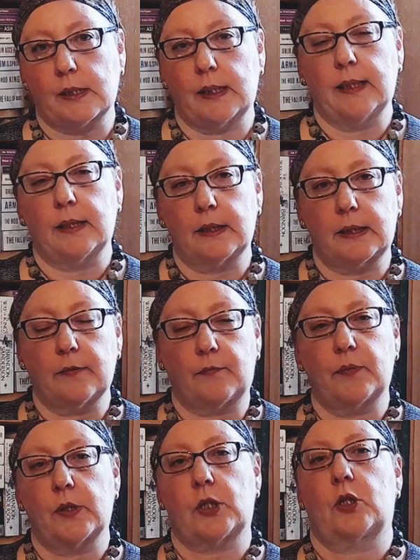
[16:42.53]
in the
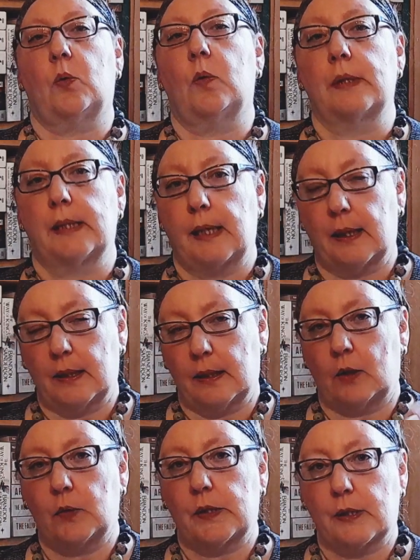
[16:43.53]
different stories and in
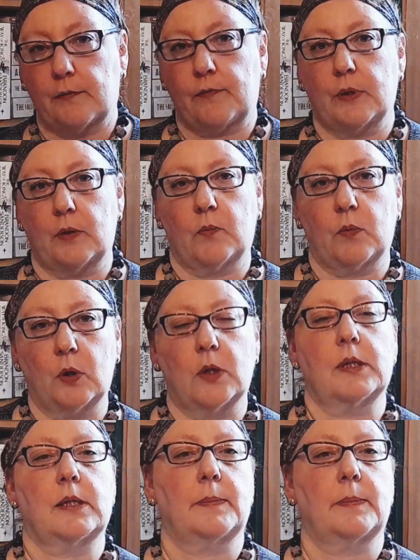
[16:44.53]
those different worlds